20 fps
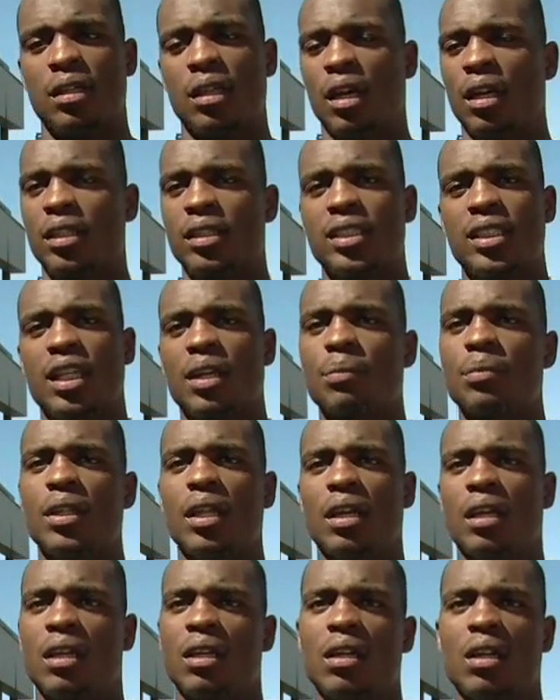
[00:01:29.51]
Uh, same
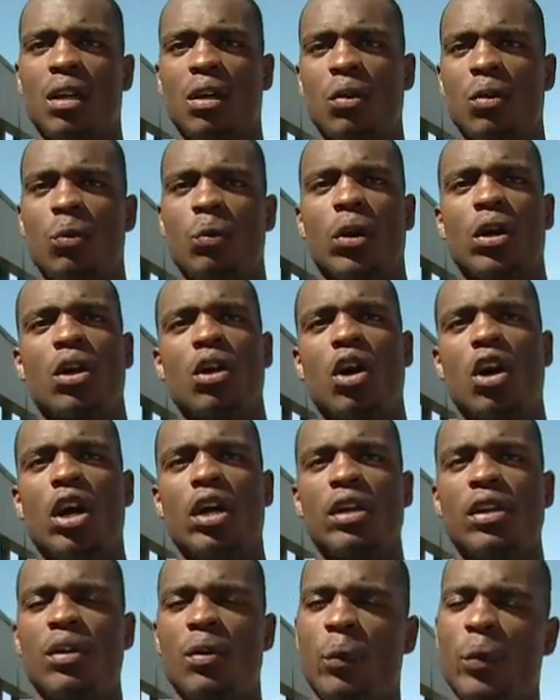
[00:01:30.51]
thing, you know, working
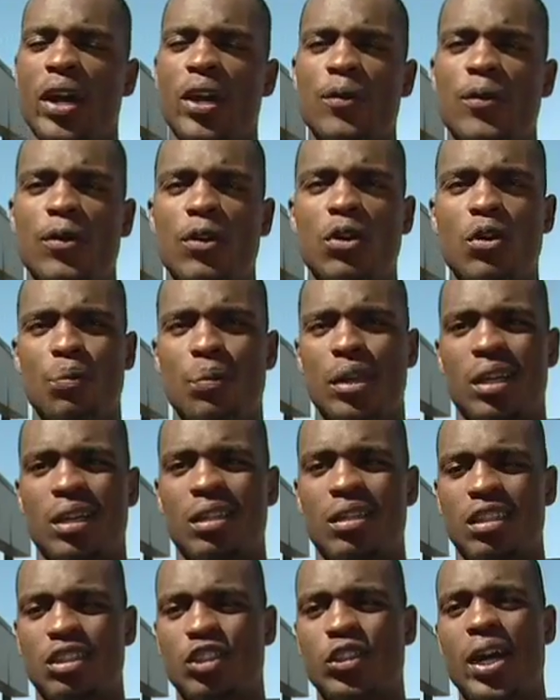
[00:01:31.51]
hard in the weight room and
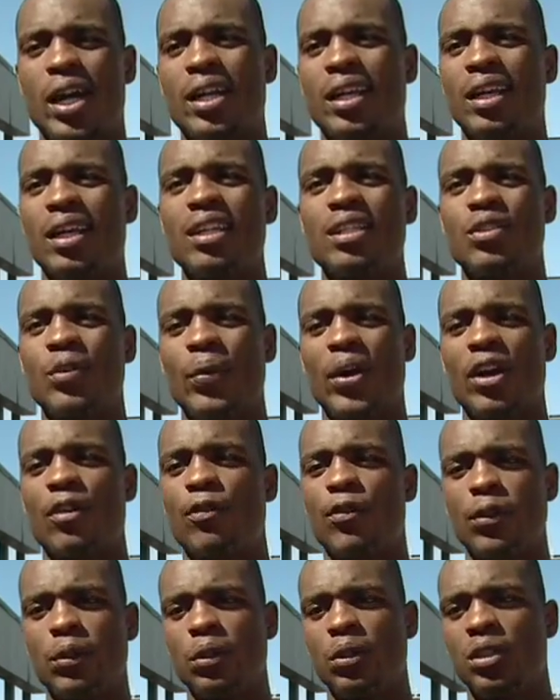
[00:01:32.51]
trying to eat the right
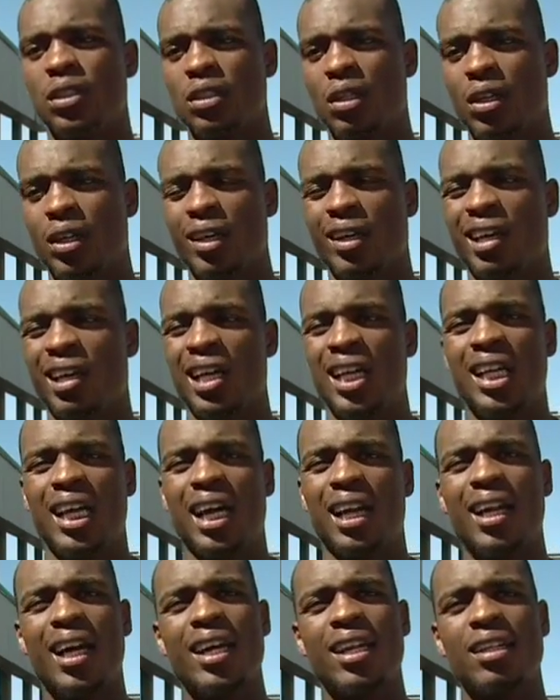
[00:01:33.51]
foods. You know,
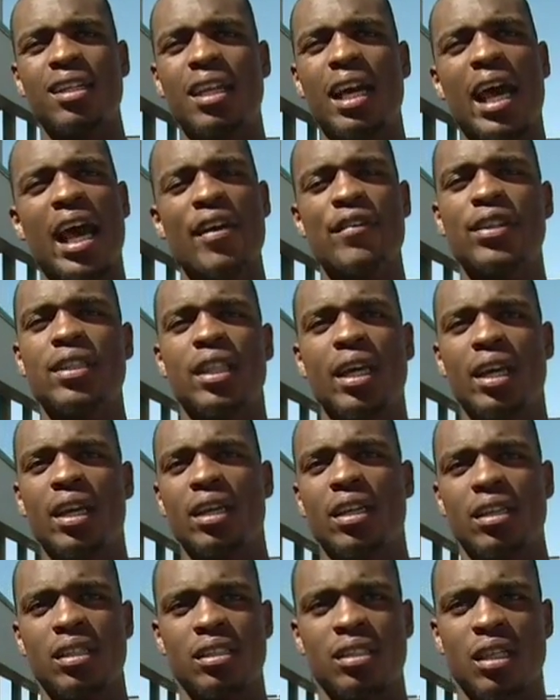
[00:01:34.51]
a lot of
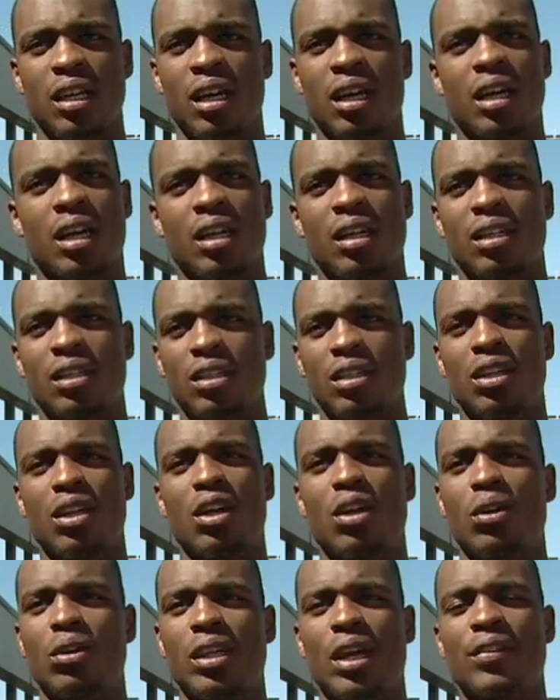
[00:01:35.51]
everything is, uh, you
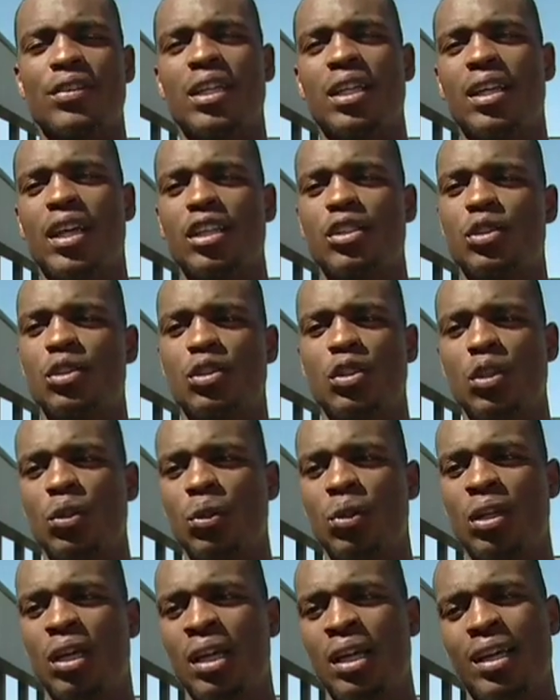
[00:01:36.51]
know, everything that you
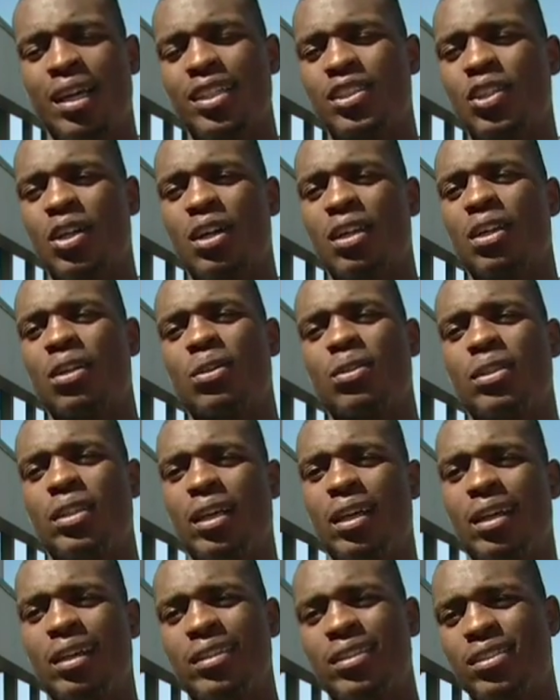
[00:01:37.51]
do, it's all little
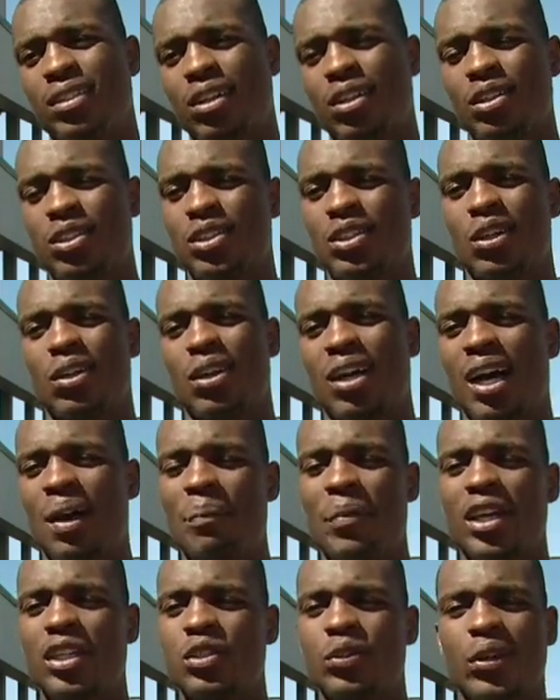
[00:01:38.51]
things, you know. So I
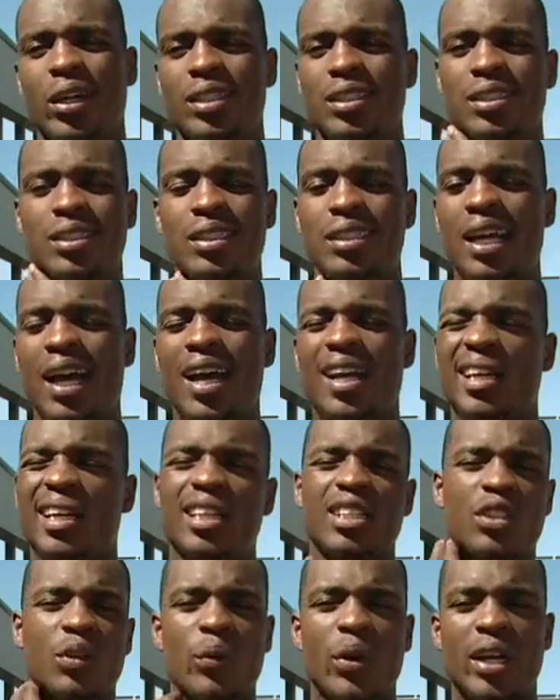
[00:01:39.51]
make sure I just I
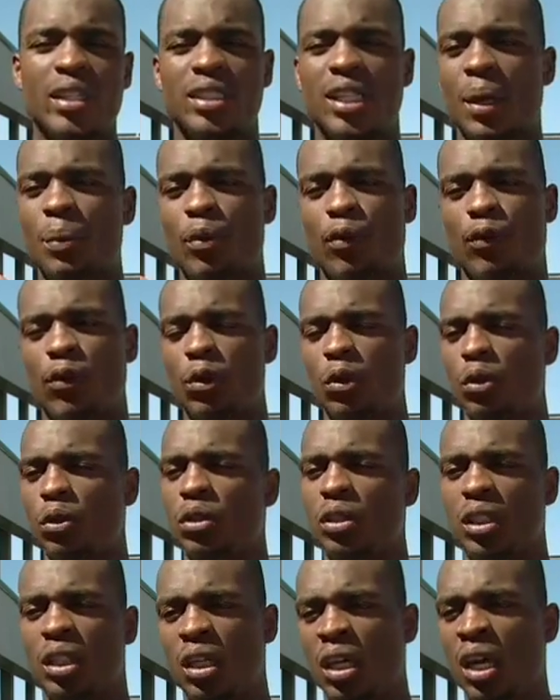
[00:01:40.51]
eat the right type of
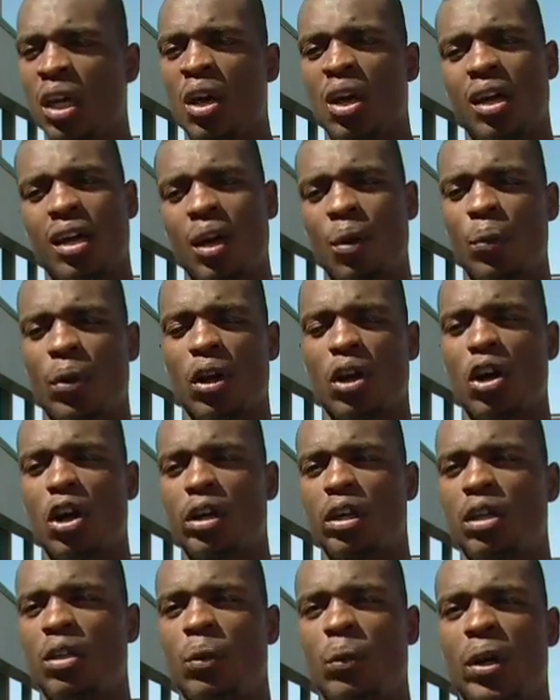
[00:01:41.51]
foods and I work
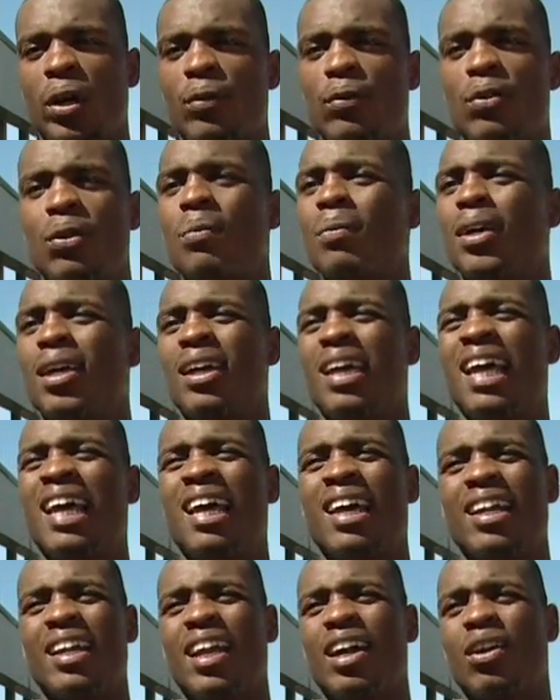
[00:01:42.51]
hard in the weight room and
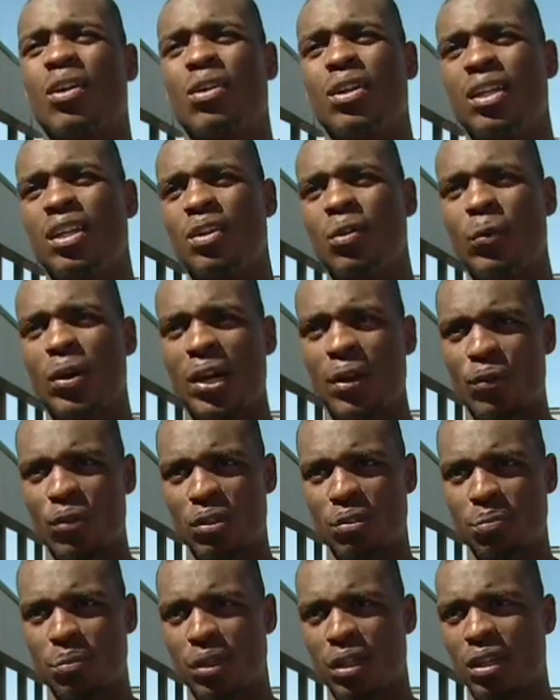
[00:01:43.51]
not only in the weight
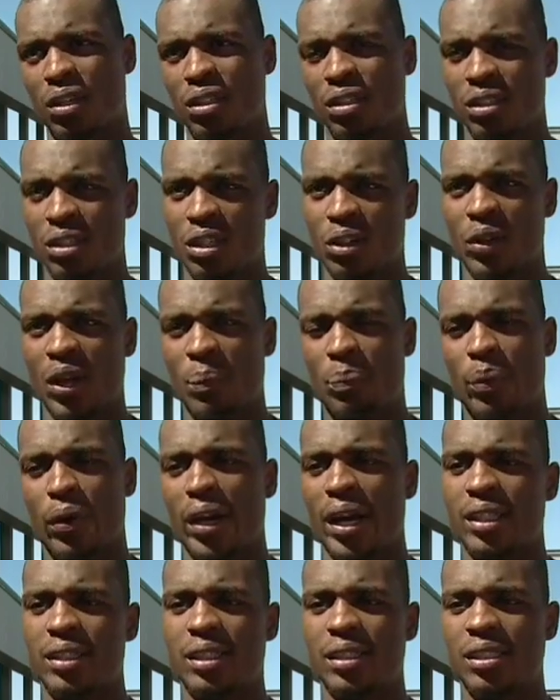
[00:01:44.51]
room, but you know, at
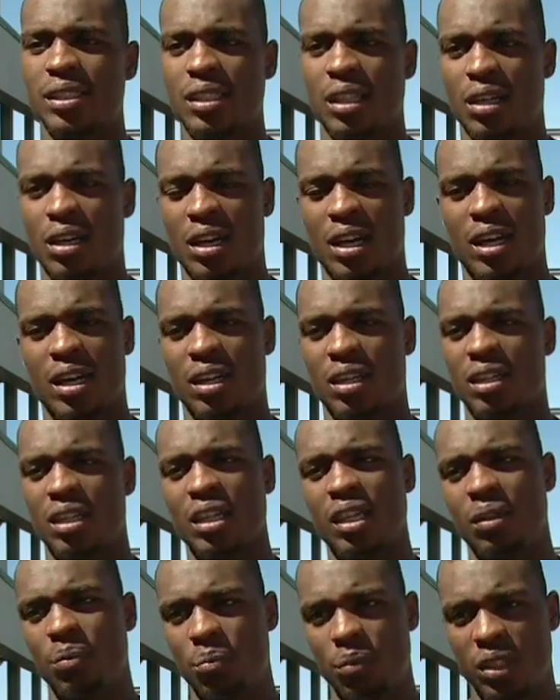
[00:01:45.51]
practice uh, I gotta
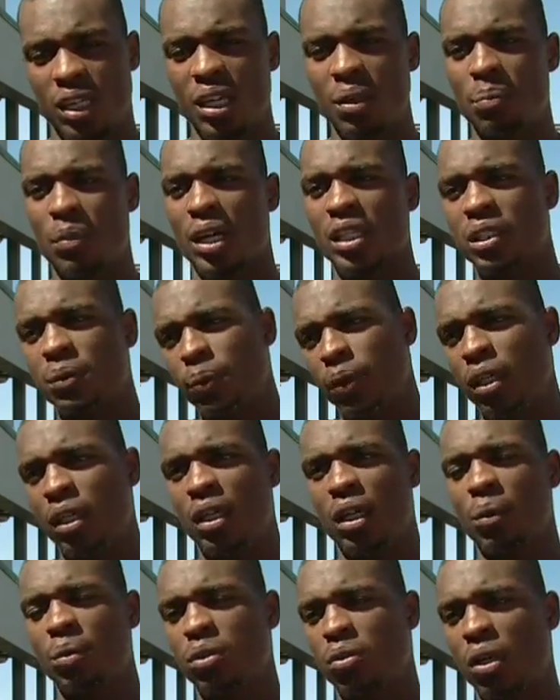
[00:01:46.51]
keep keep my
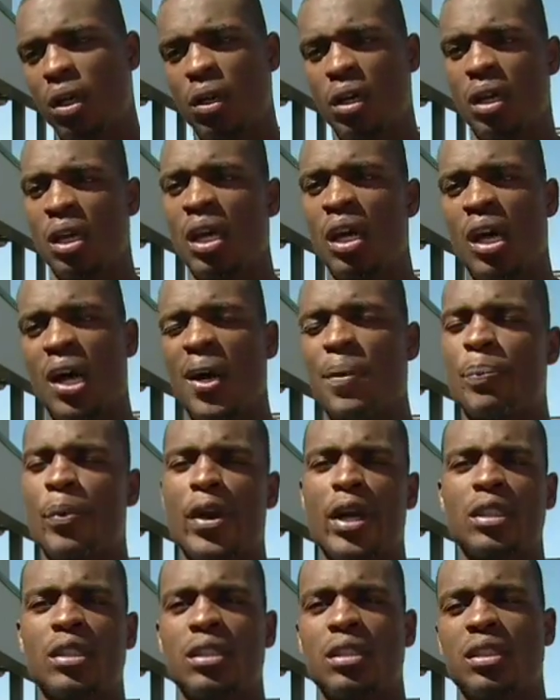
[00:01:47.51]
speed up. So I, I
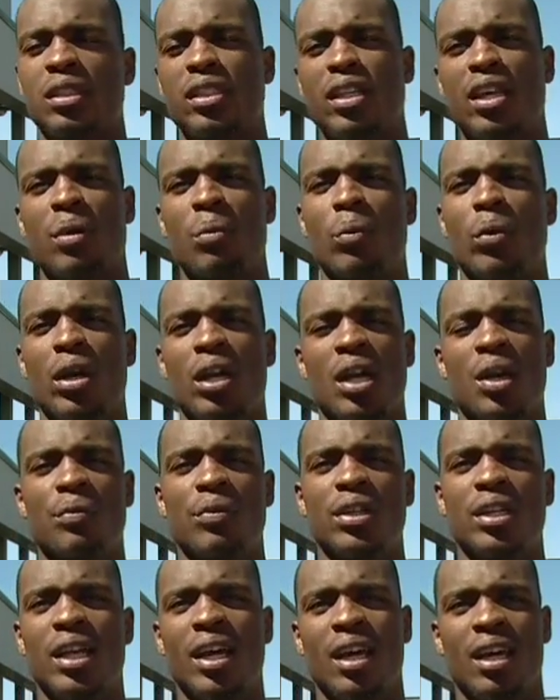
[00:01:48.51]
practice the same way
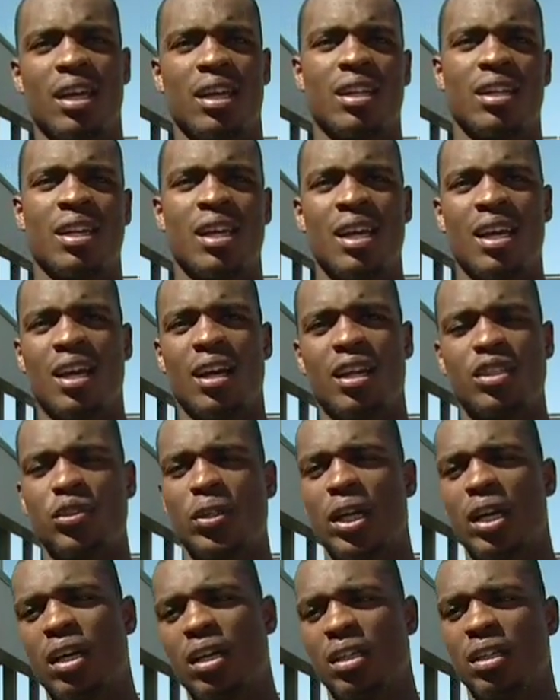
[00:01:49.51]
every day. And I
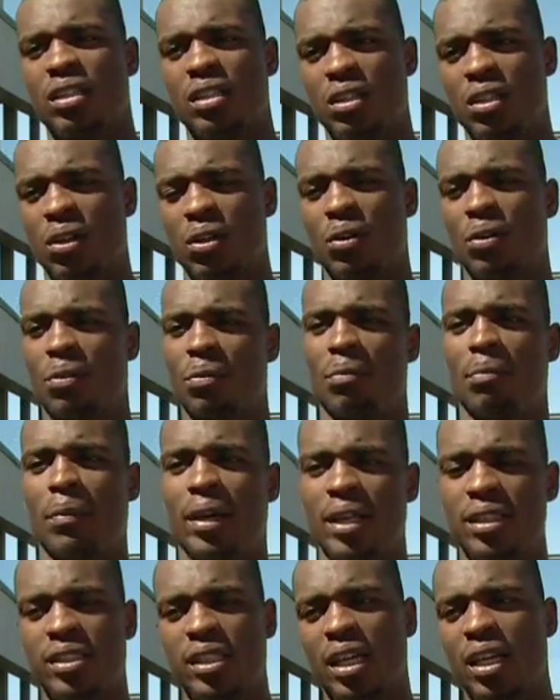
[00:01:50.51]
try and you know
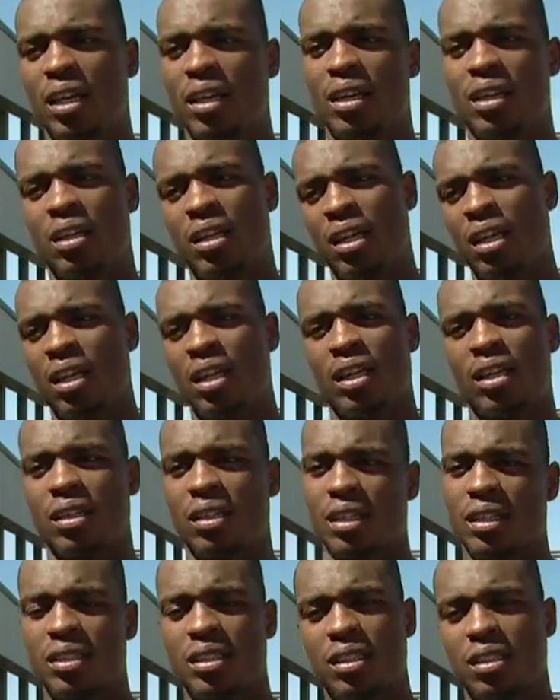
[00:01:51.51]
maintain,
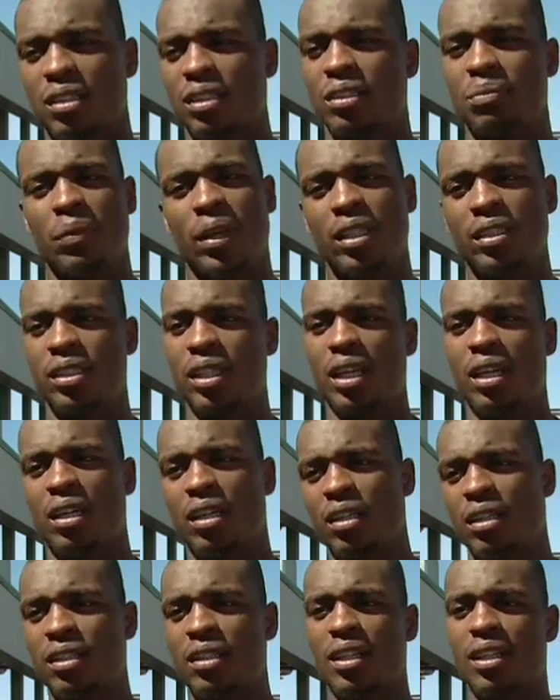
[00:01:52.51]
it's maintain.